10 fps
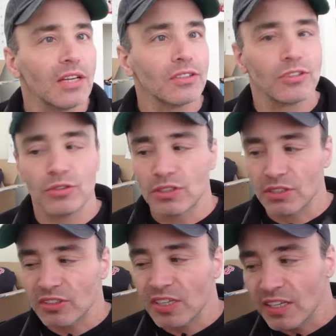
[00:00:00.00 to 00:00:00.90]

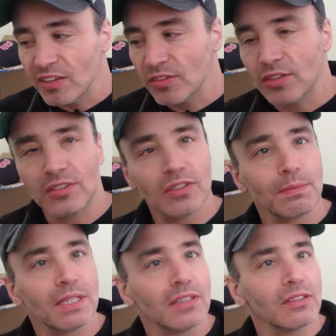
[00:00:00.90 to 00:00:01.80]
allows you to
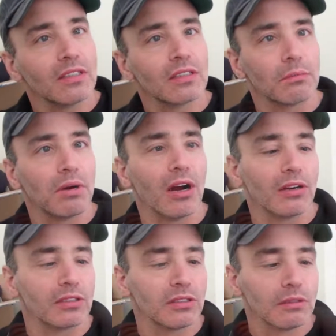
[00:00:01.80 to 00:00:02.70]
easily slip it underneath
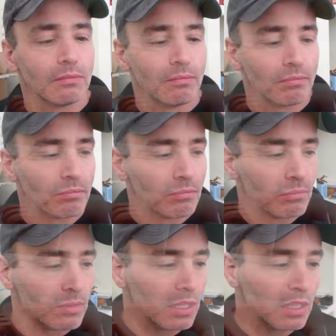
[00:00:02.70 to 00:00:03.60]
the part.
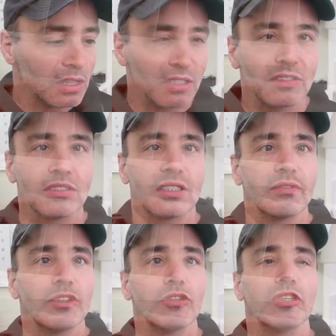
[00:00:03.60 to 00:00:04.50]

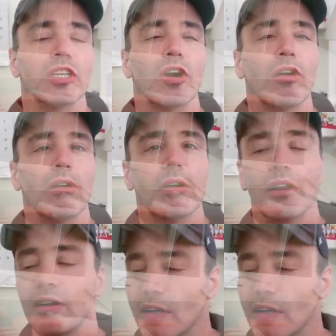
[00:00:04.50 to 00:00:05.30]
This is giving you the